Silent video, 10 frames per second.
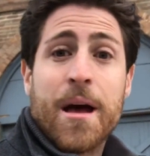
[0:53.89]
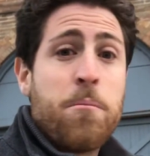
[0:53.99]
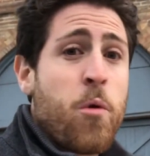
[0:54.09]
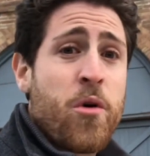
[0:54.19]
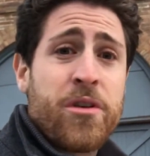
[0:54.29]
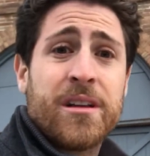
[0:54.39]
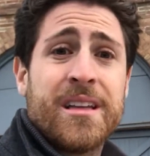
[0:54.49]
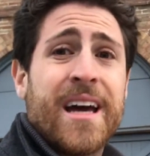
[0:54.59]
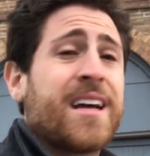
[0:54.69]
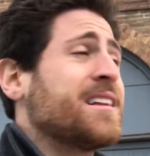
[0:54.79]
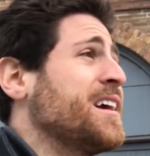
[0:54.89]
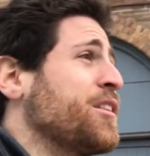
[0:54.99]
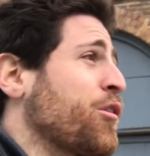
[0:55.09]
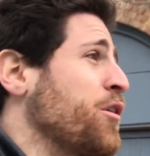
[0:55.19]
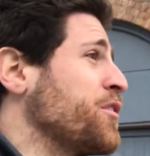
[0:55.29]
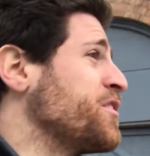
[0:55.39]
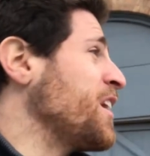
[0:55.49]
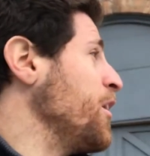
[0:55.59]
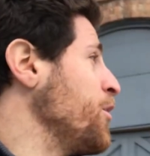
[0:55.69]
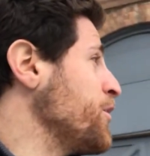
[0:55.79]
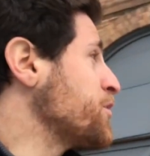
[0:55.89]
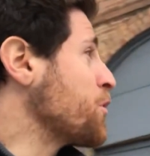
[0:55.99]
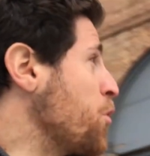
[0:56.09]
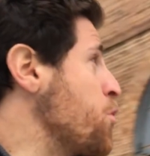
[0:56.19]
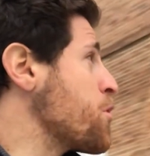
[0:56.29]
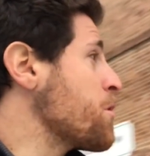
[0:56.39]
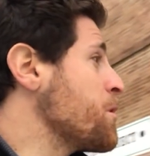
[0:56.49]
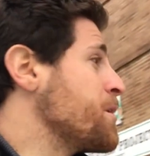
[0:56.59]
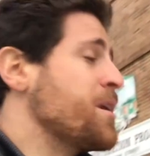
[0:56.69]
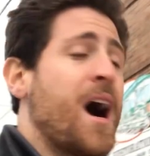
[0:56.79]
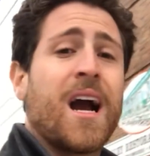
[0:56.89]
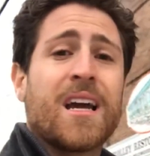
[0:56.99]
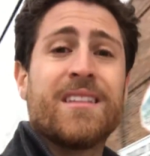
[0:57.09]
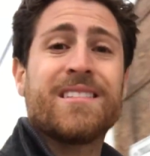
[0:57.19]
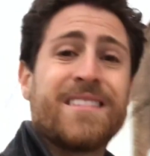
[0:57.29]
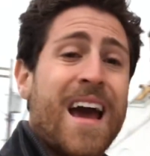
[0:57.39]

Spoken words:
more than likely they're going to sell this or knock it